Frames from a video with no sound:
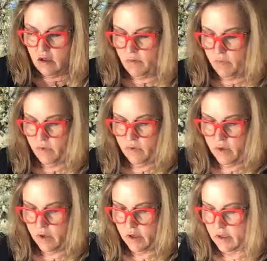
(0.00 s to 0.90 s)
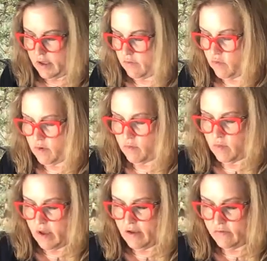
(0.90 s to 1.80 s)
I
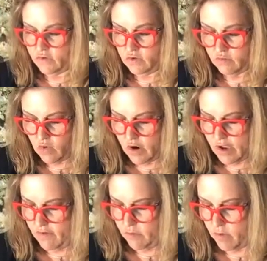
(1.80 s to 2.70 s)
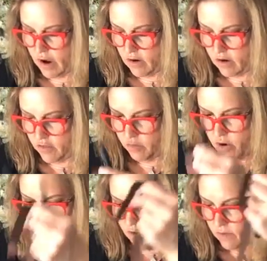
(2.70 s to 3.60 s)
have two more. I have a brown, another
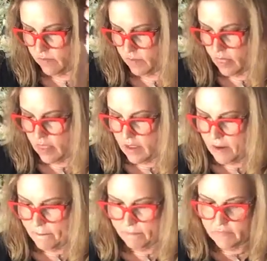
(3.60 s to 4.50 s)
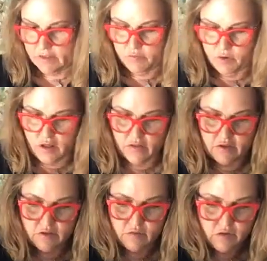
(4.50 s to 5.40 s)
brown. Let's put all
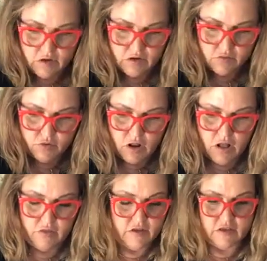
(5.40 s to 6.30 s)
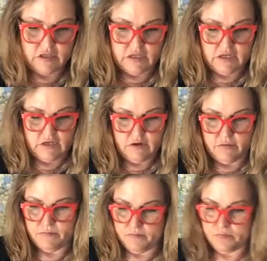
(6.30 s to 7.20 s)
these. We're going to just put all this in
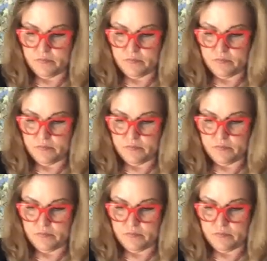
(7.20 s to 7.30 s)
here.